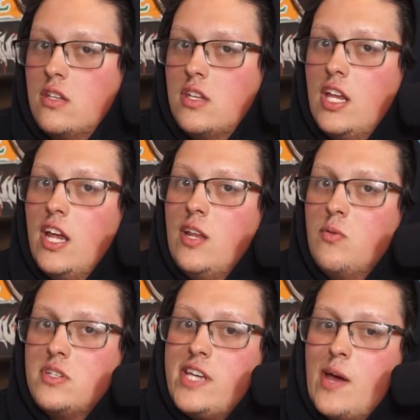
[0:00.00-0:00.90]
Can
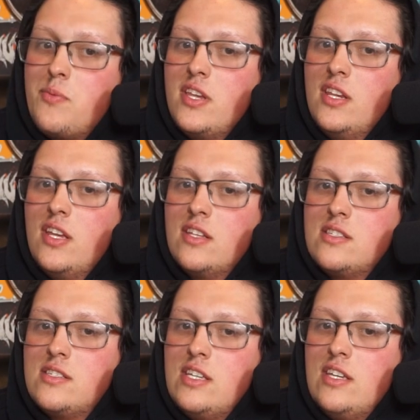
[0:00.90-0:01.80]
anyone tap in and
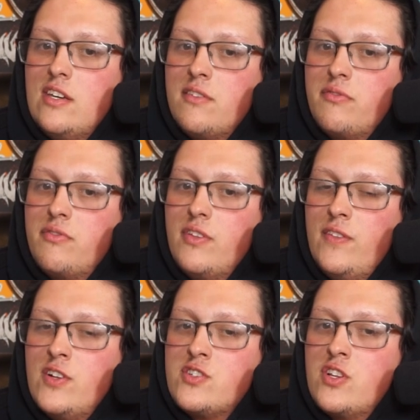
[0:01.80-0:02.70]
see if
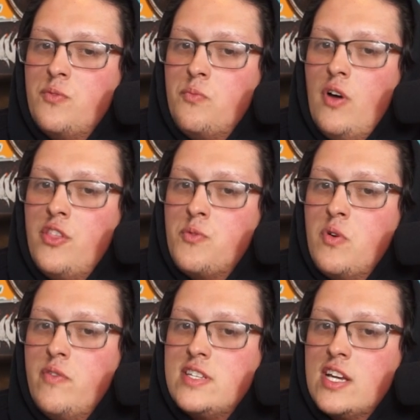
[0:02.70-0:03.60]
there's other
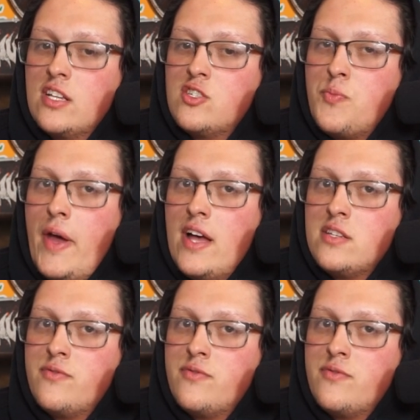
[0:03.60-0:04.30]
movies that surpass